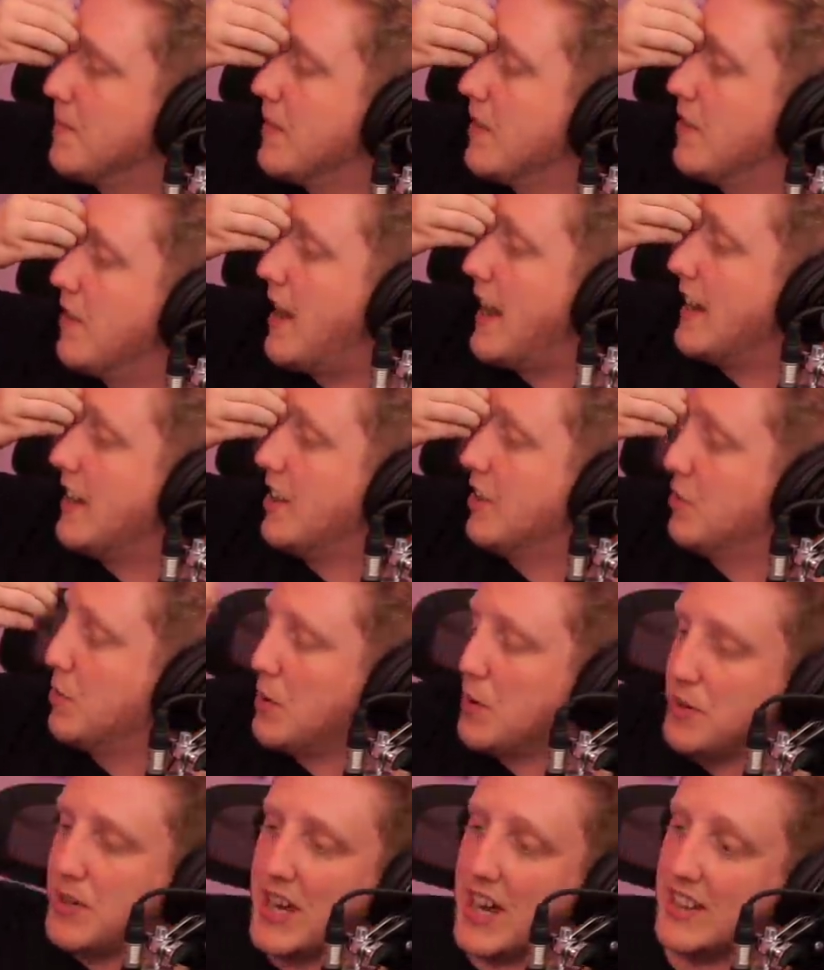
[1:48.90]
right? Because we
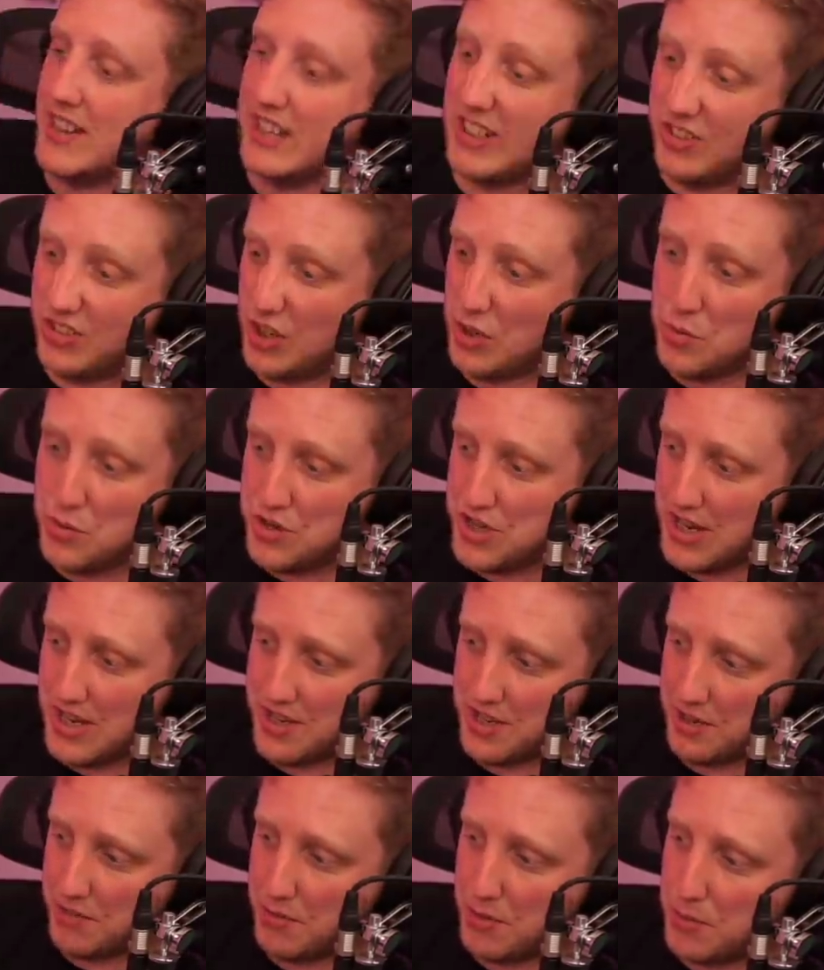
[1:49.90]
only had like two
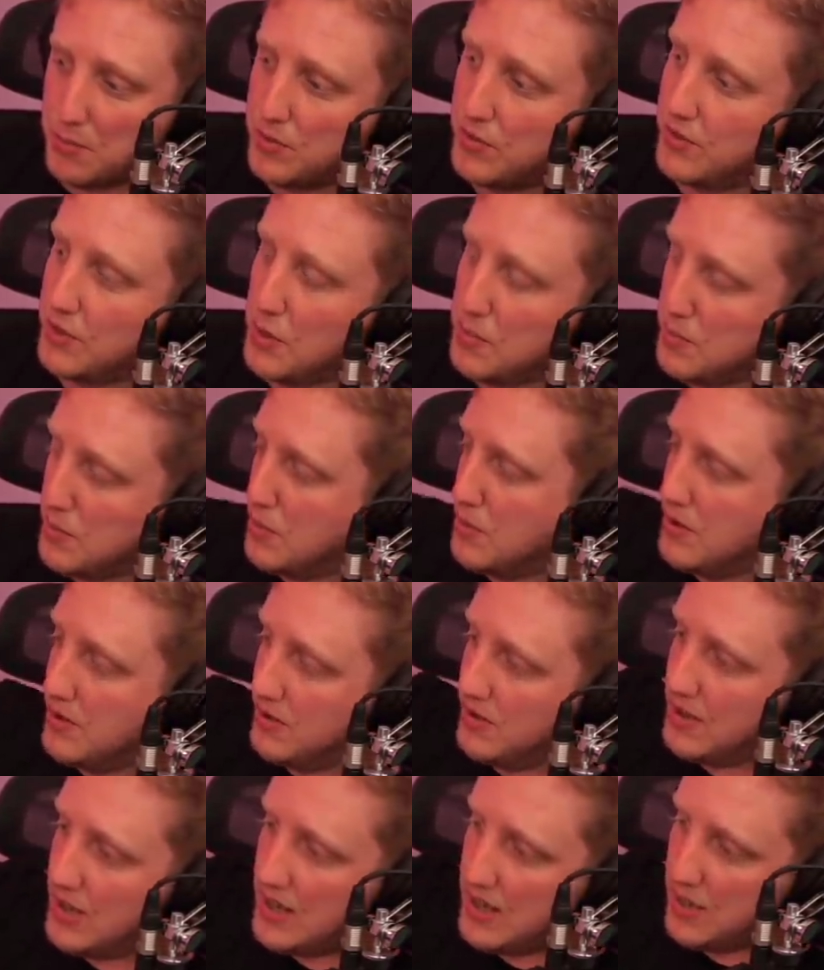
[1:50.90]
changing rooms. Tubbo
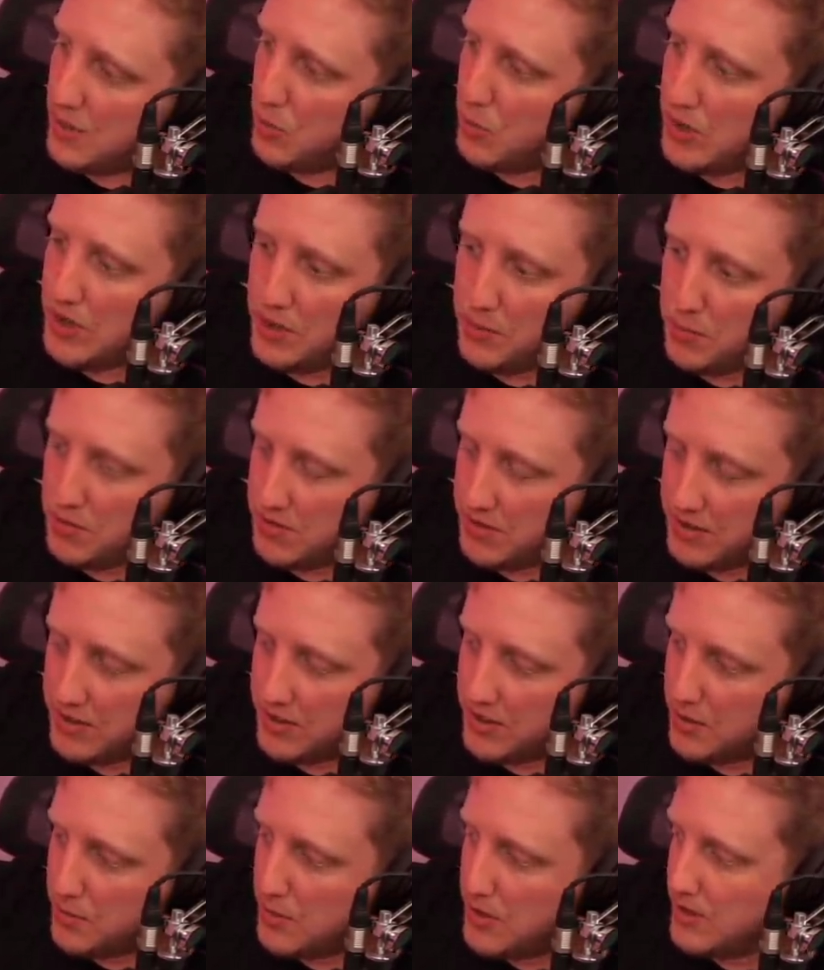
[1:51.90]
and uh, Will were in
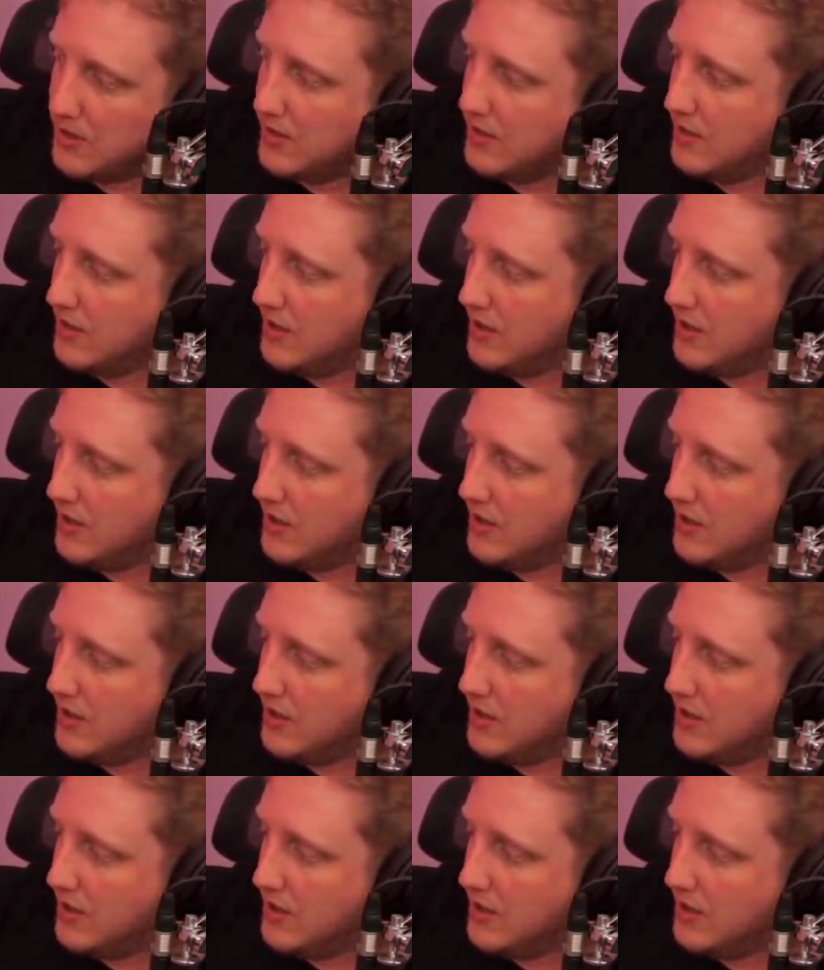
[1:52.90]
another one.